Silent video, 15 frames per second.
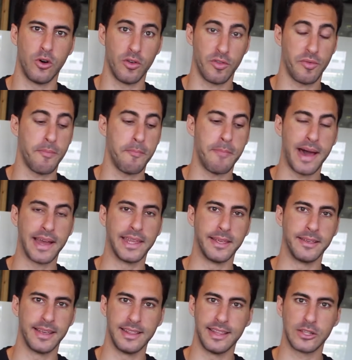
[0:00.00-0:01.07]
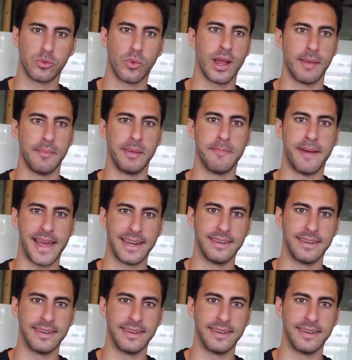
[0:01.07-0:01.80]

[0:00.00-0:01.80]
of money and that's what i mean by